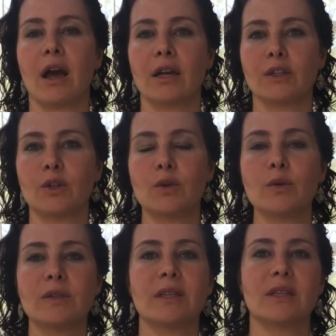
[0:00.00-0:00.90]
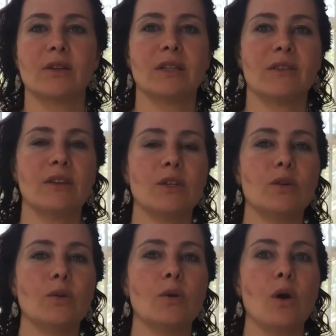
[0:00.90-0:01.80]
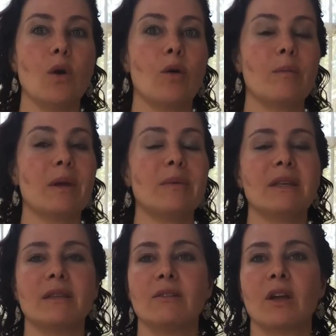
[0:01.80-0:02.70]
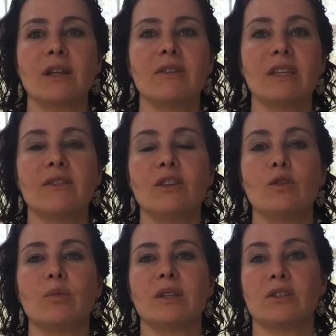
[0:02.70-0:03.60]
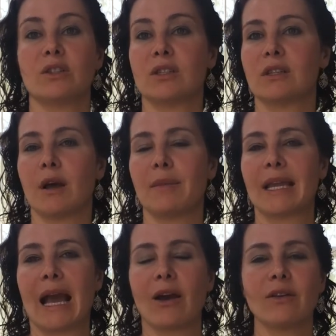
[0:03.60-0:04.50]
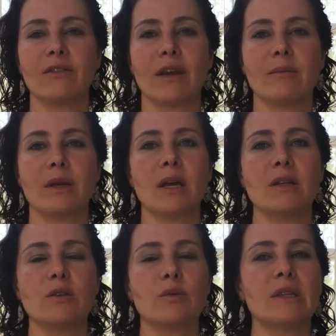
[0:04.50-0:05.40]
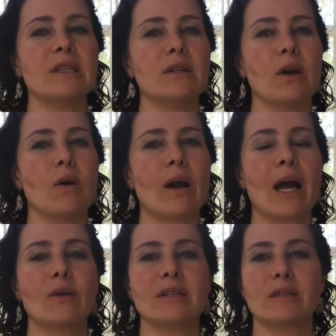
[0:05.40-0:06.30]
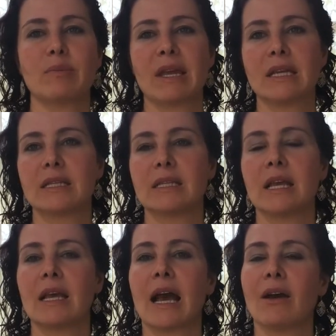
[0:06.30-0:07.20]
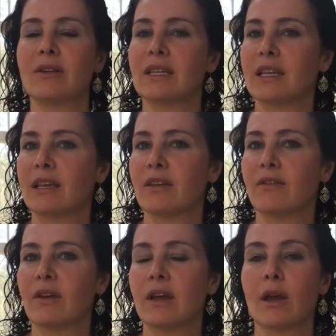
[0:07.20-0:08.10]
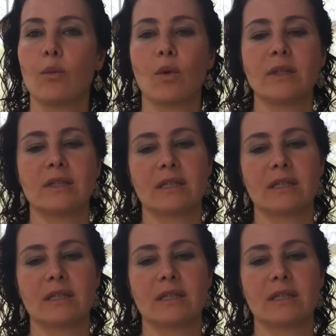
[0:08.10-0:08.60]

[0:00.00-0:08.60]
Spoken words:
cues that they're giving you, or maybe they're not even giving you, but it's just coming out of them, to really know how to space, how to give, and when to